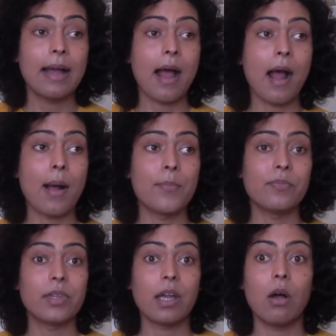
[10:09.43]

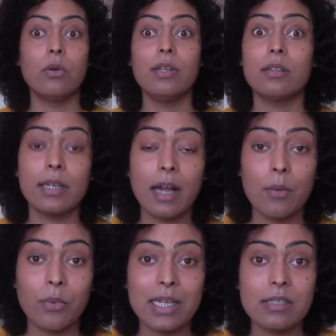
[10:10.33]
The only thing
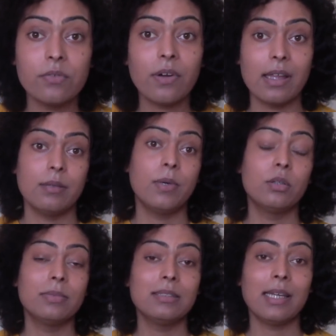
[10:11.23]
I'm waiting for at the
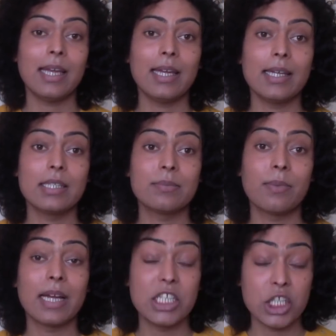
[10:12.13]
moment is
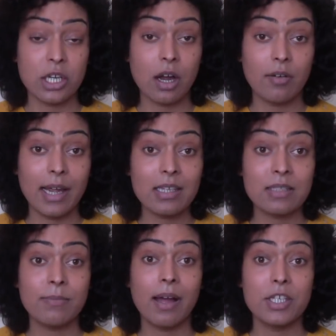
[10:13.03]
my
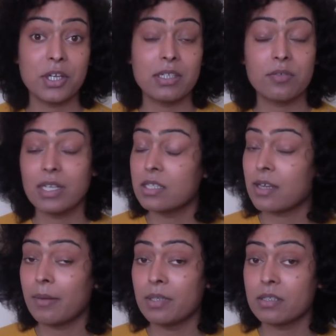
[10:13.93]
GRS, my gender
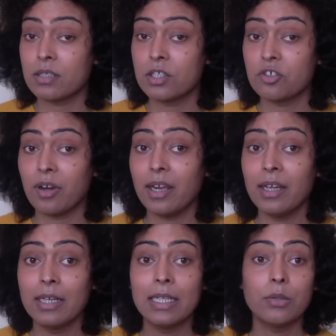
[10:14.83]
reassignment surgery,
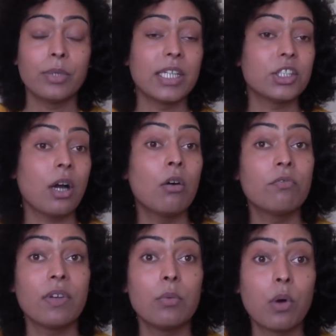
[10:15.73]
which
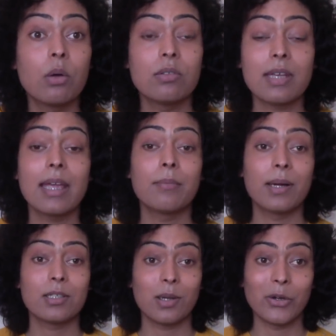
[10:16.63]
hopefully won't take
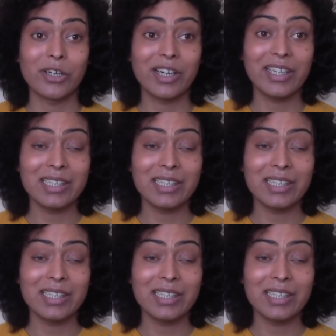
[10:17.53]
much longer.